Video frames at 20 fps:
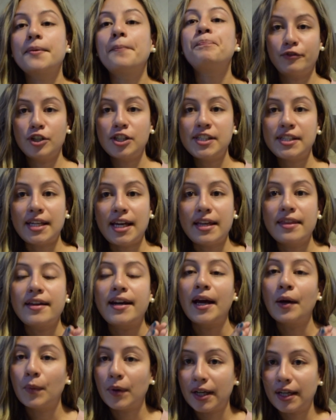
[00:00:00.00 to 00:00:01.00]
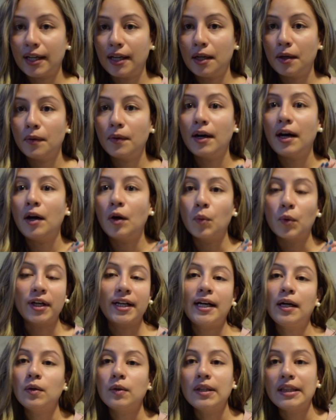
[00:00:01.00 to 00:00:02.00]
First day that I work out, I'll
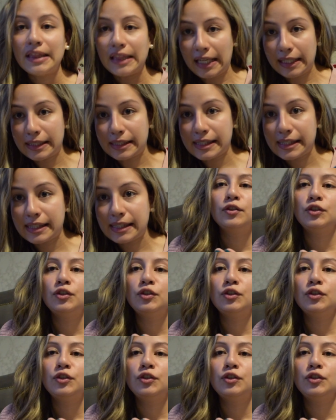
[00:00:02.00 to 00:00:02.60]
work out legs.